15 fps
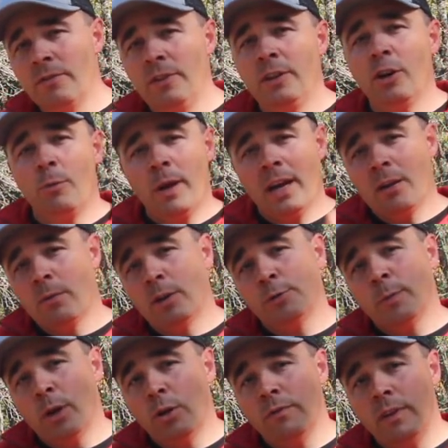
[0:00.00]
If you go back and
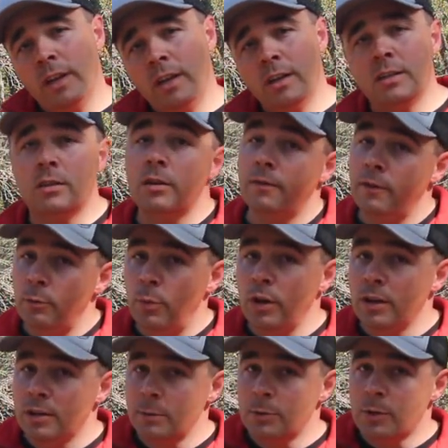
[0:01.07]
watch my old videos, or if you've
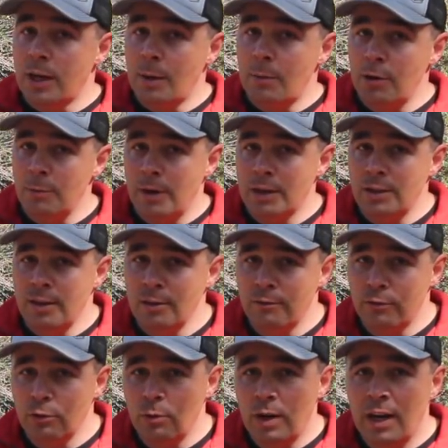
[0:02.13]
been a subscriber to my channel
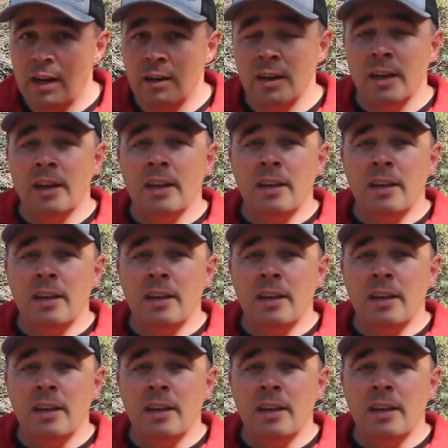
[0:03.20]
for a while,